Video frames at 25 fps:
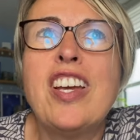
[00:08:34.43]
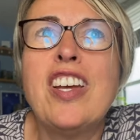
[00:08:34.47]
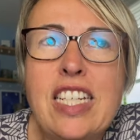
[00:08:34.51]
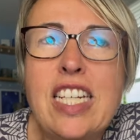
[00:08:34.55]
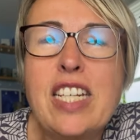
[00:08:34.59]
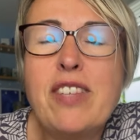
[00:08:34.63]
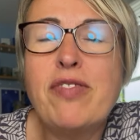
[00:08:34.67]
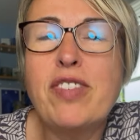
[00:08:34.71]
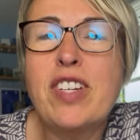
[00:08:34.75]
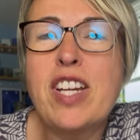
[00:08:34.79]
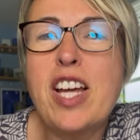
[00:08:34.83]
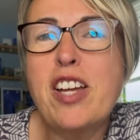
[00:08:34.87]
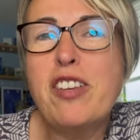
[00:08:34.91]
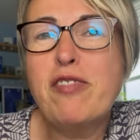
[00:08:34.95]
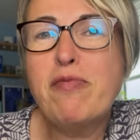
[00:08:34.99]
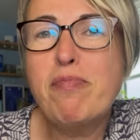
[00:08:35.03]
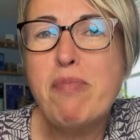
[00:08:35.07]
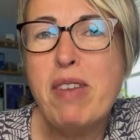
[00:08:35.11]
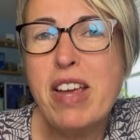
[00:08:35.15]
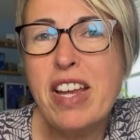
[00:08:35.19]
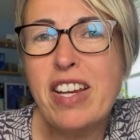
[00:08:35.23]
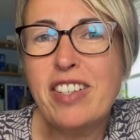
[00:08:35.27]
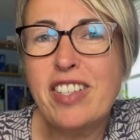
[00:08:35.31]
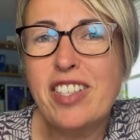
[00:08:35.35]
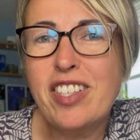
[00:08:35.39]
even
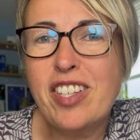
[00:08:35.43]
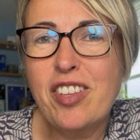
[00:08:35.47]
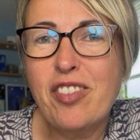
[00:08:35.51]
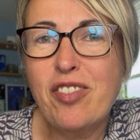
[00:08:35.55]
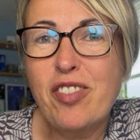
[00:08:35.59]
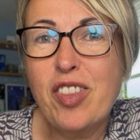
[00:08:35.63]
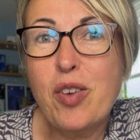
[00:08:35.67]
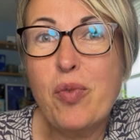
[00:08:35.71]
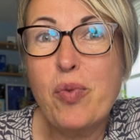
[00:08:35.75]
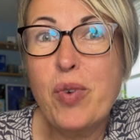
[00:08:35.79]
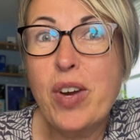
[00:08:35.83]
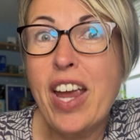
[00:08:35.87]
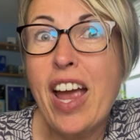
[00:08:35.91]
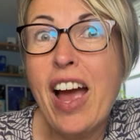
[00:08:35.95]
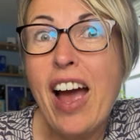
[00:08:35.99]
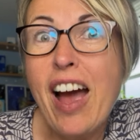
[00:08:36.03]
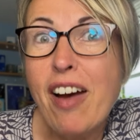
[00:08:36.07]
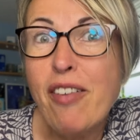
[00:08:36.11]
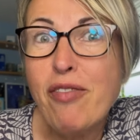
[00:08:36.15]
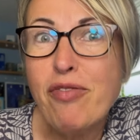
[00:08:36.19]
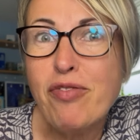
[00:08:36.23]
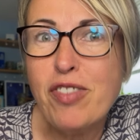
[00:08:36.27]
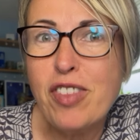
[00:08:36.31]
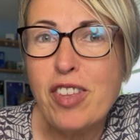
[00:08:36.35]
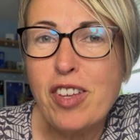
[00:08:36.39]
admit that we
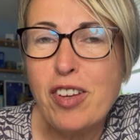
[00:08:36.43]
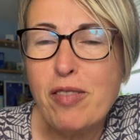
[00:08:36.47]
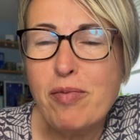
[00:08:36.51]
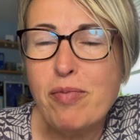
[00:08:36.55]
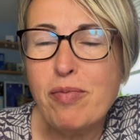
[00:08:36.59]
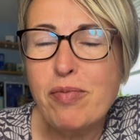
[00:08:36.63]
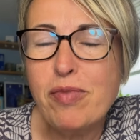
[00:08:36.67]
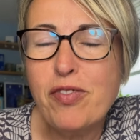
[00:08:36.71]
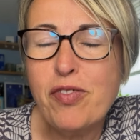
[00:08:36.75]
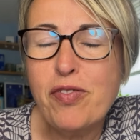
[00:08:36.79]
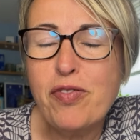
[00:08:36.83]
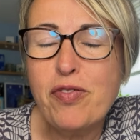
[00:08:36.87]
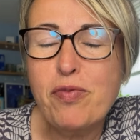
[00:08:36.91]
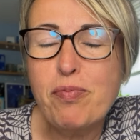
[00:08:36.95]
have them